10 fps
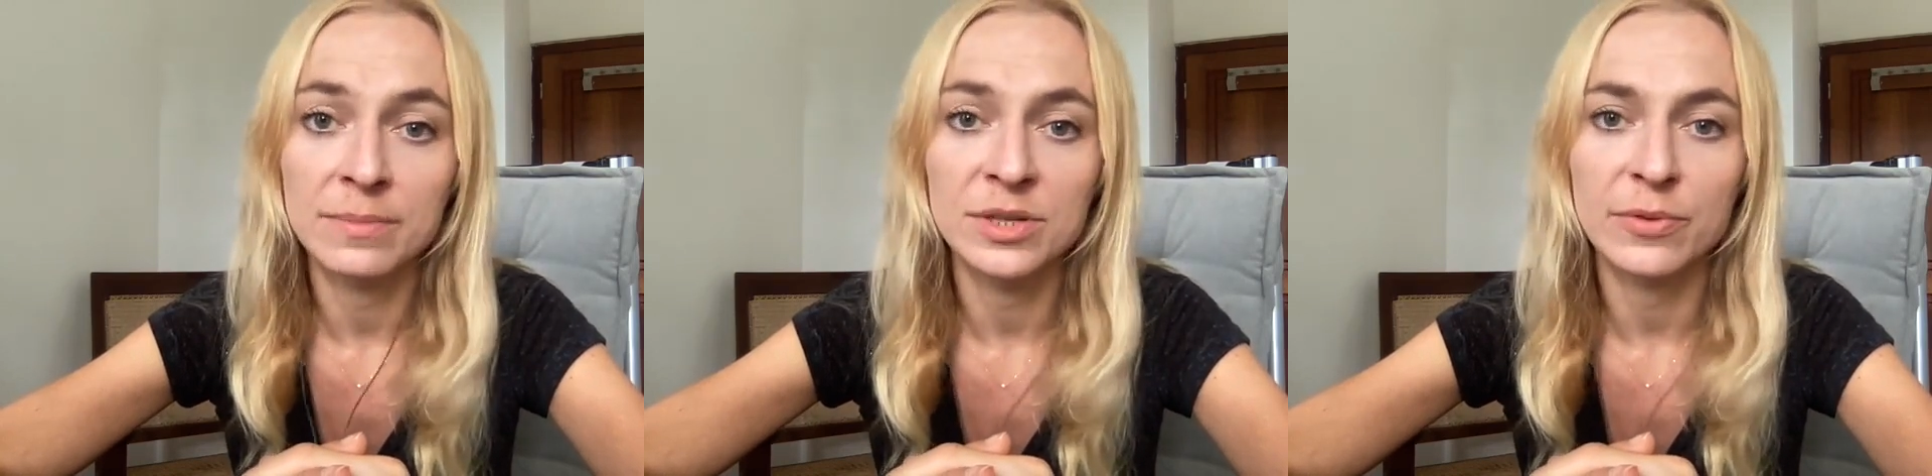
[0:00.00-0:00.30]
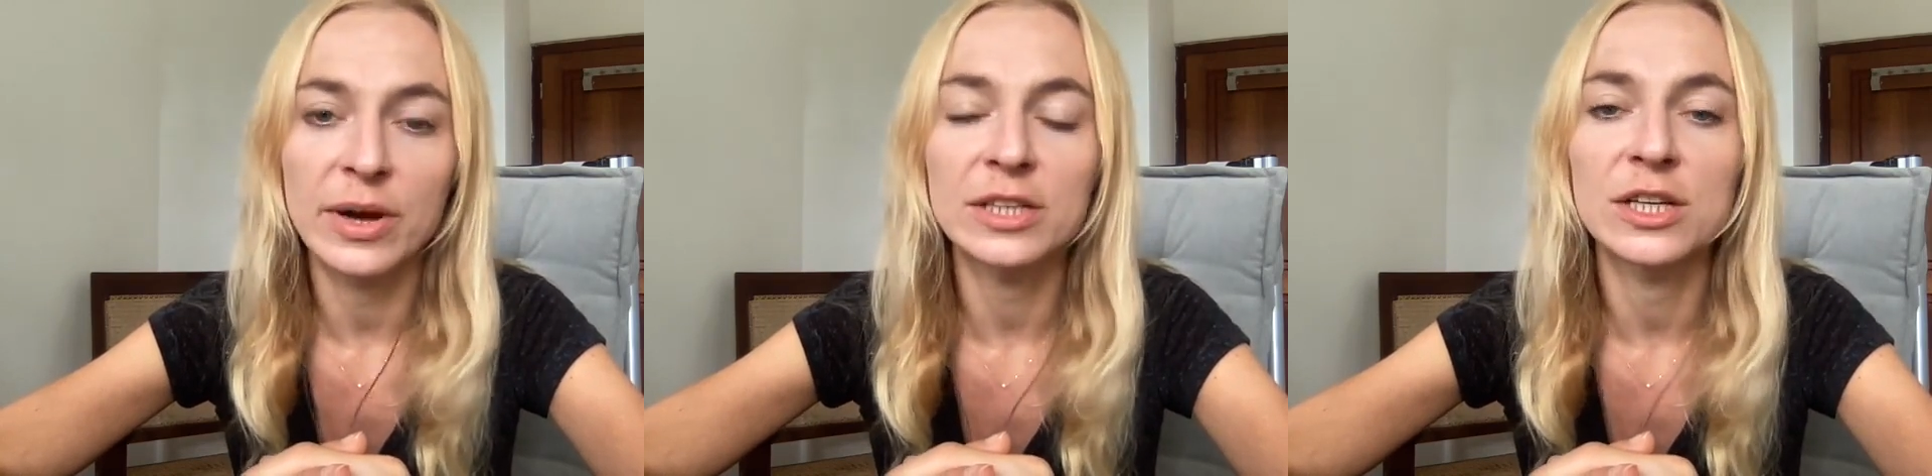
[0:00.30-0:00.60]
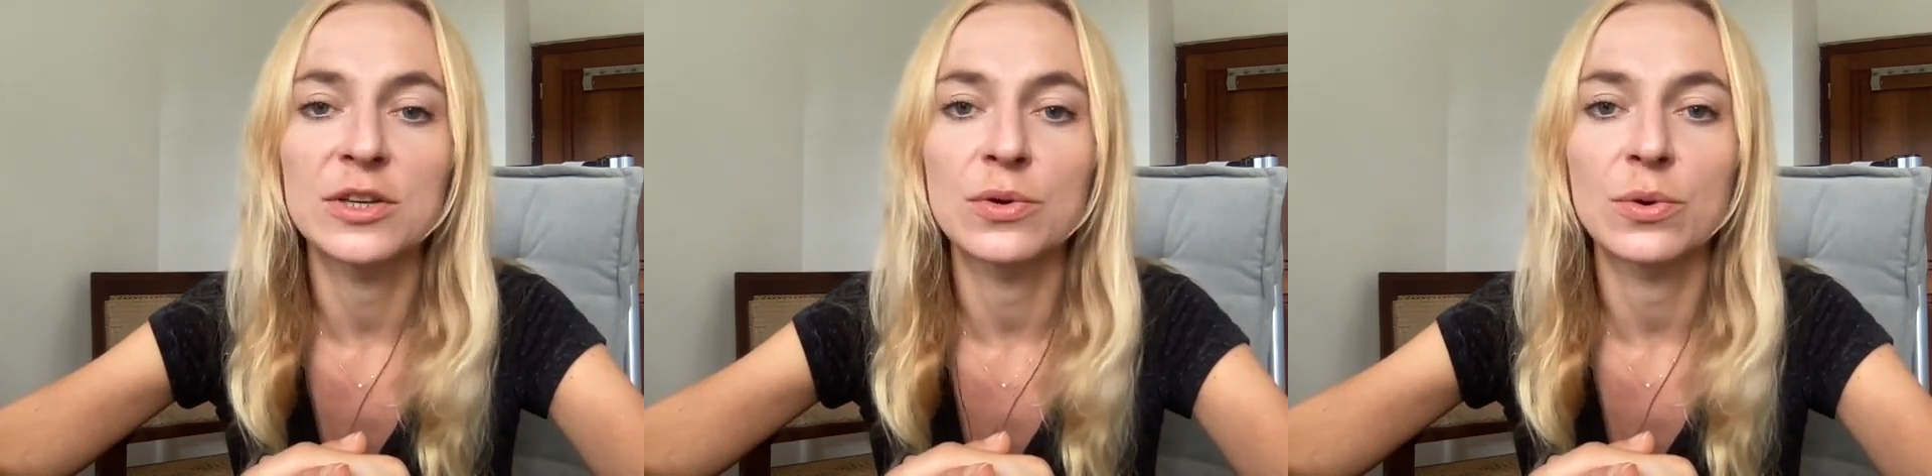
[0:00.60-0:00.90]

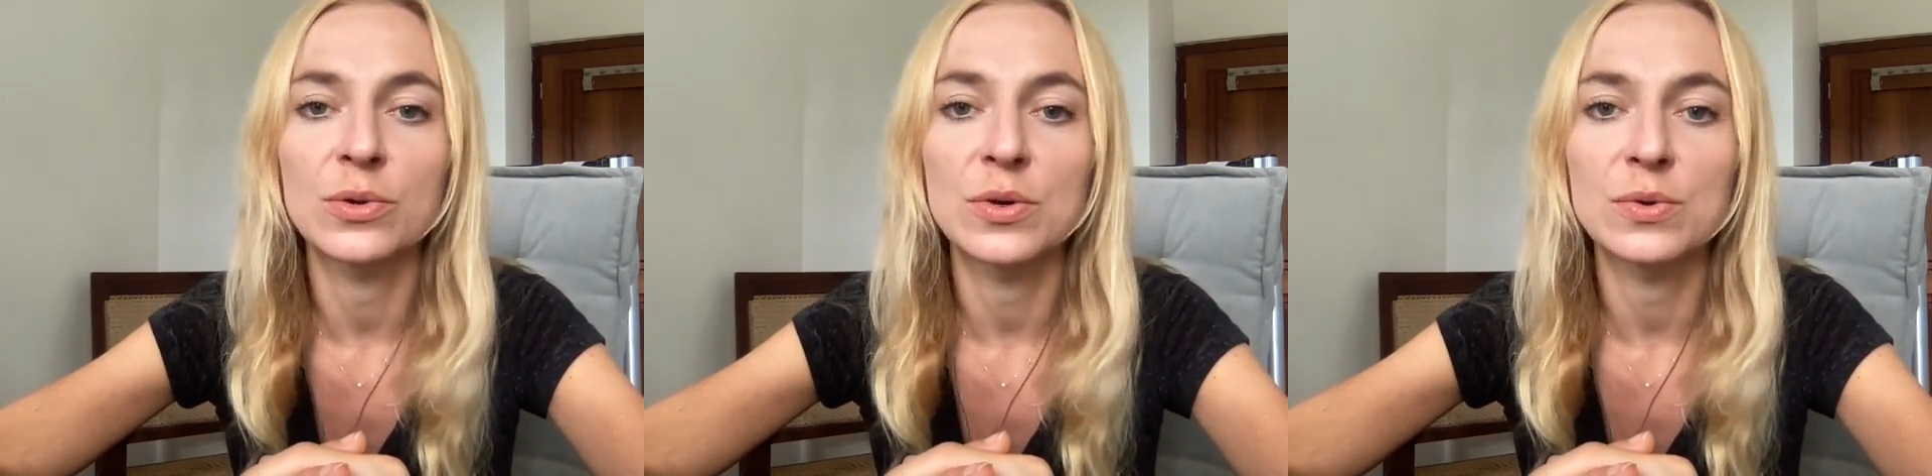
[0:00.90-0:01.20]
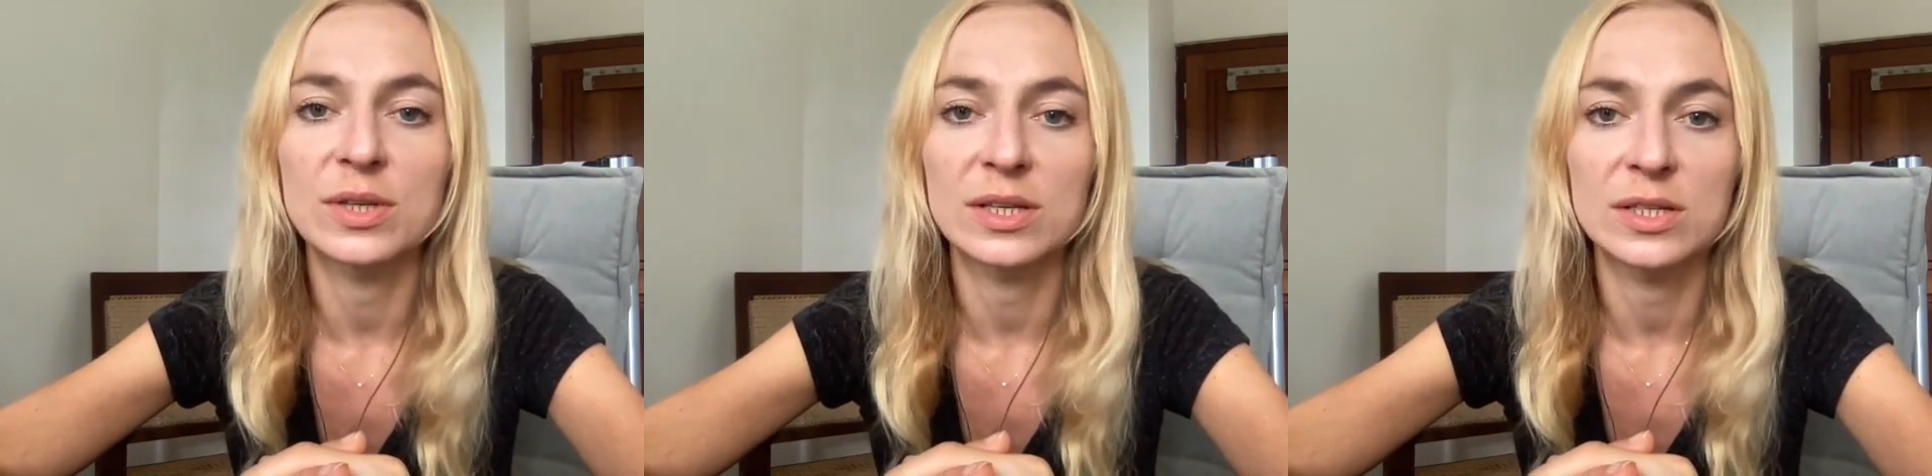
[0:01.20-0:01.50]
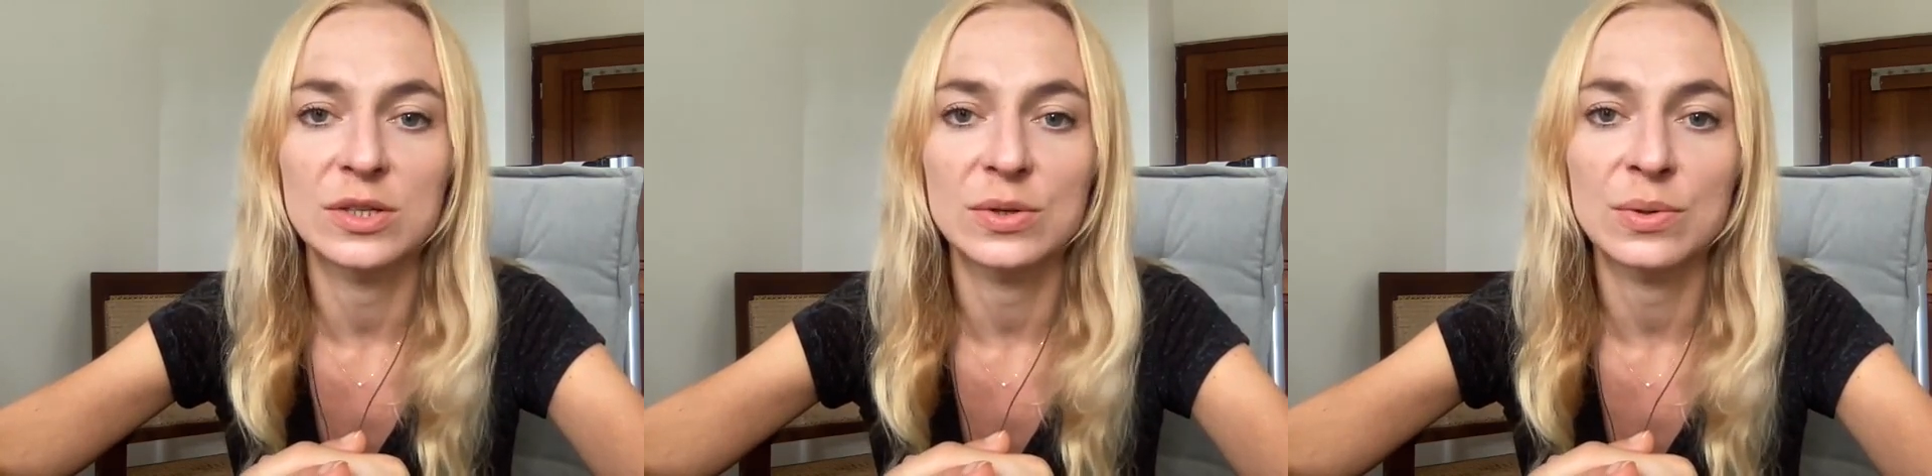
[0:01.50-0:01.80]
directing your users
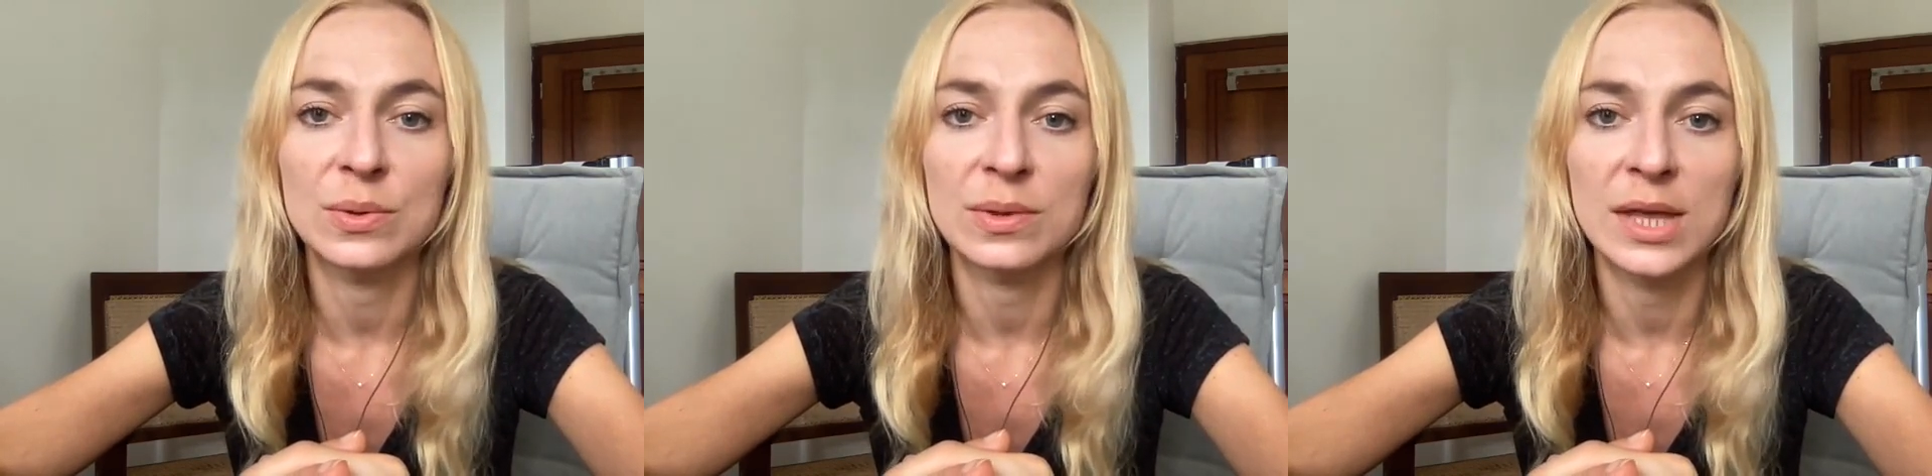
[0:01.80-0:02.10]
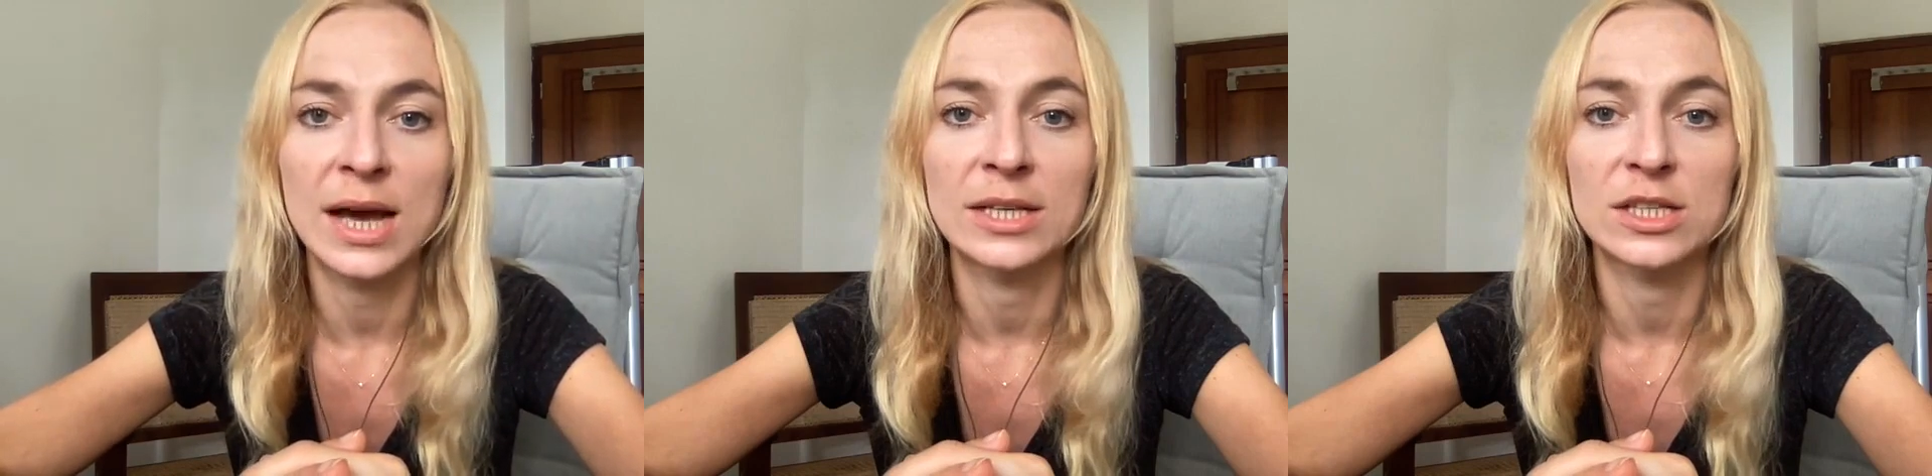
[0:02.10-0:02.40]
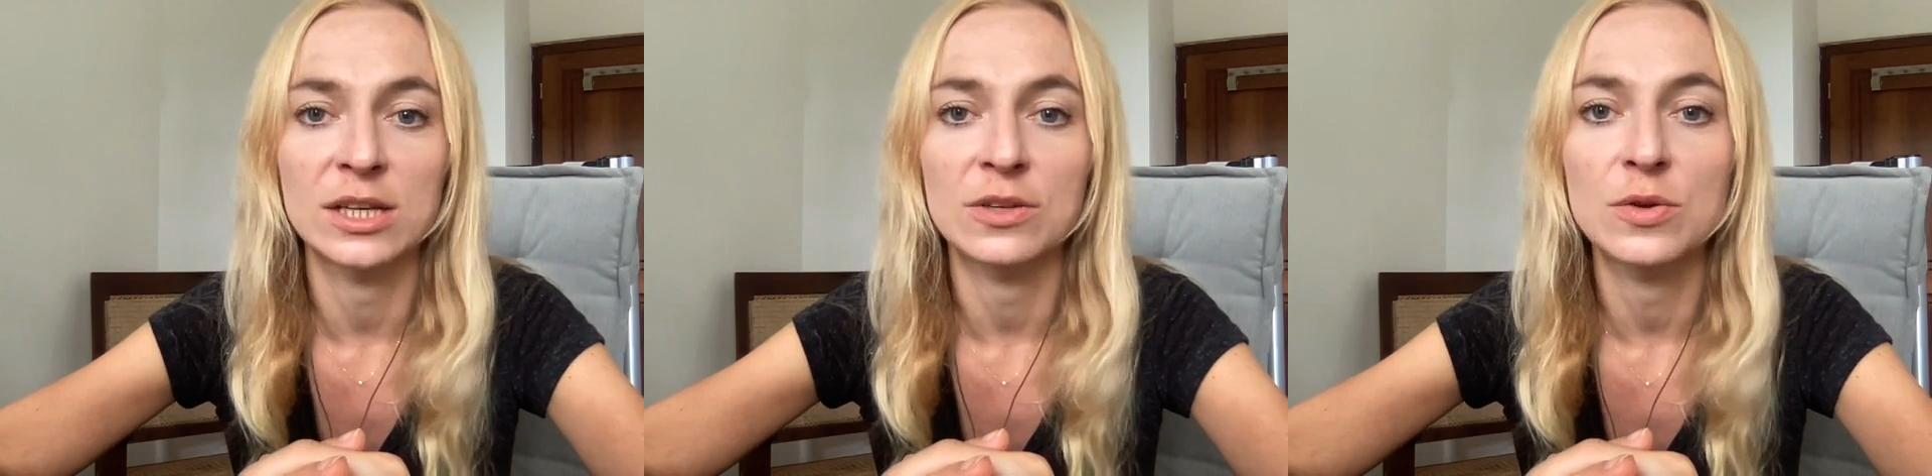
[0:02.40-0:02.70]
to
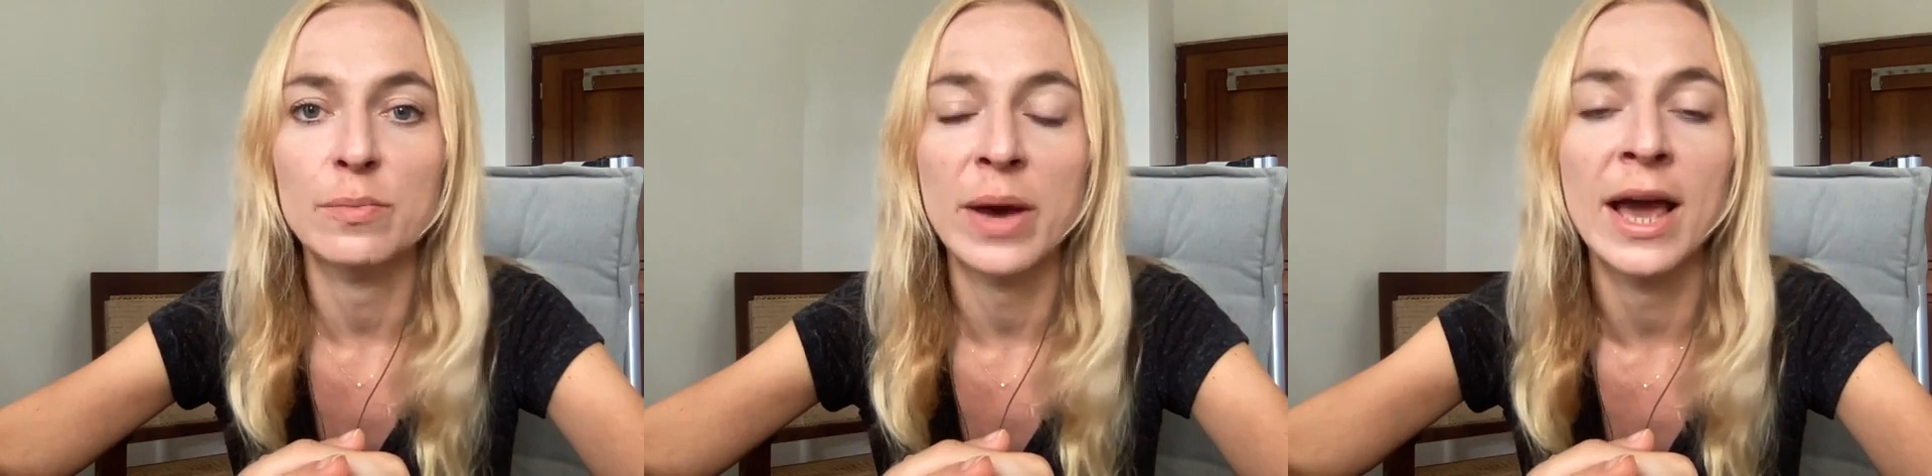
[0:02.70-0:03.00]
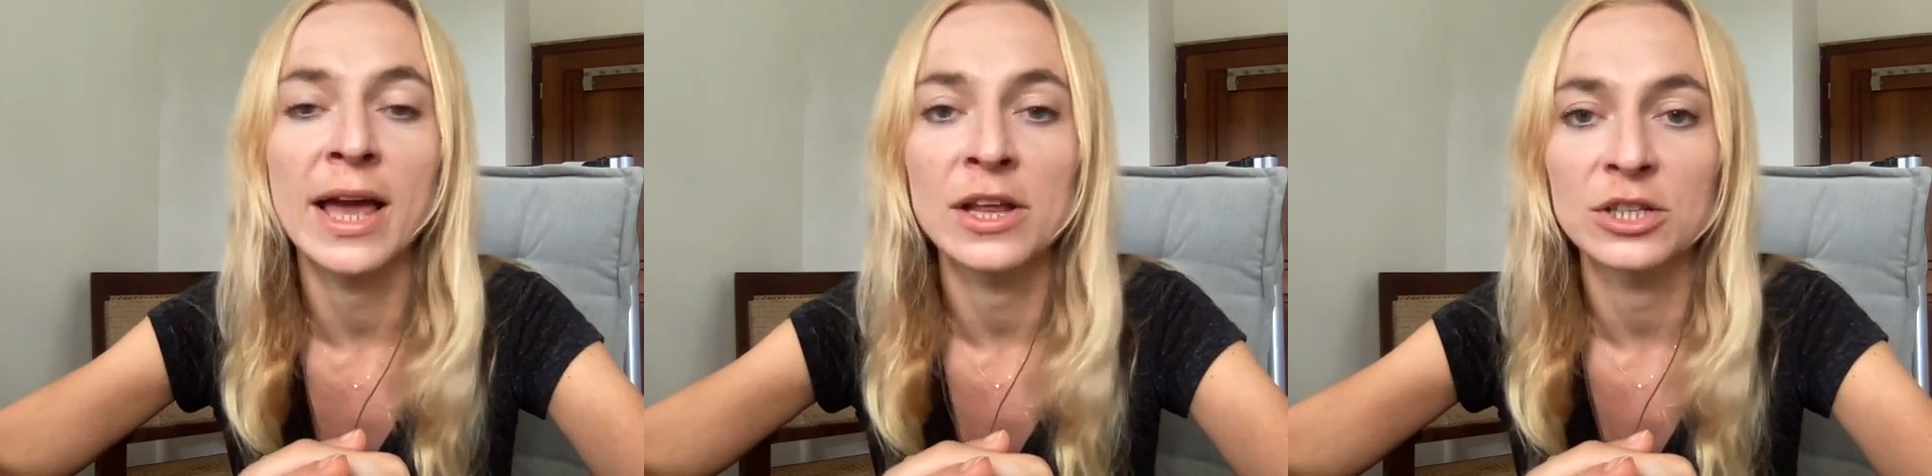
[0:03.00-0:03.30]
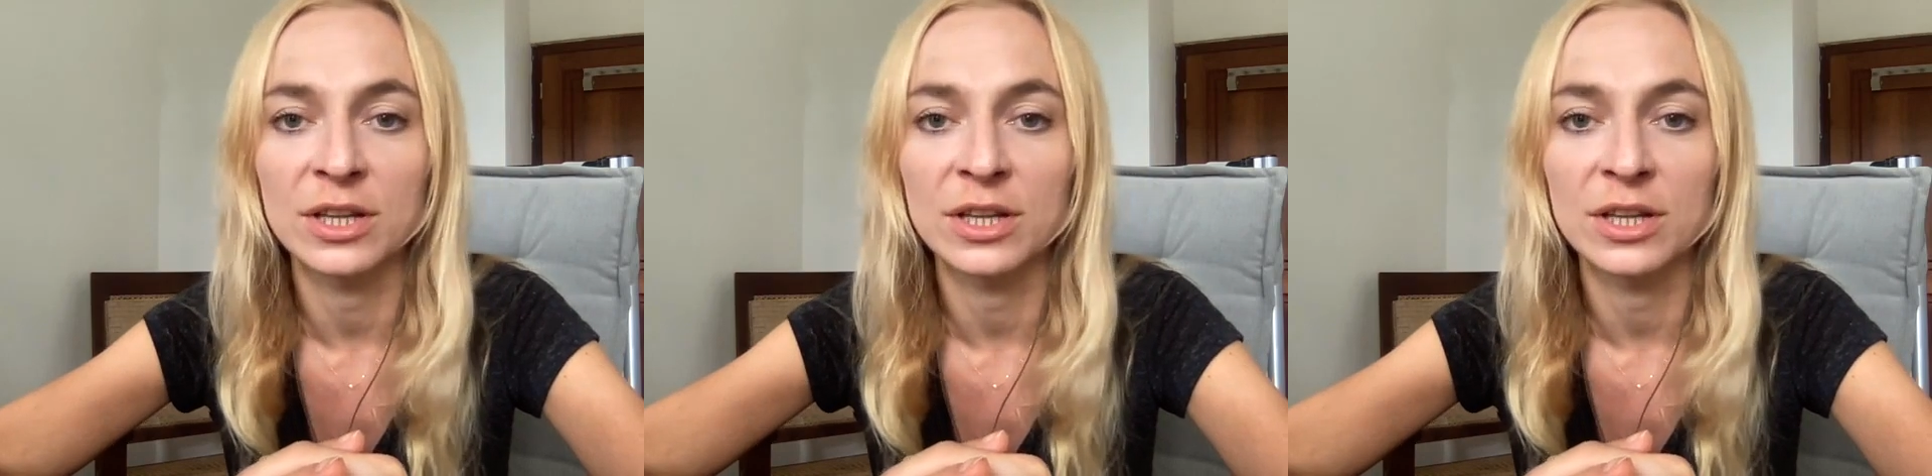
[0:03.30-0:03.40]
that new page,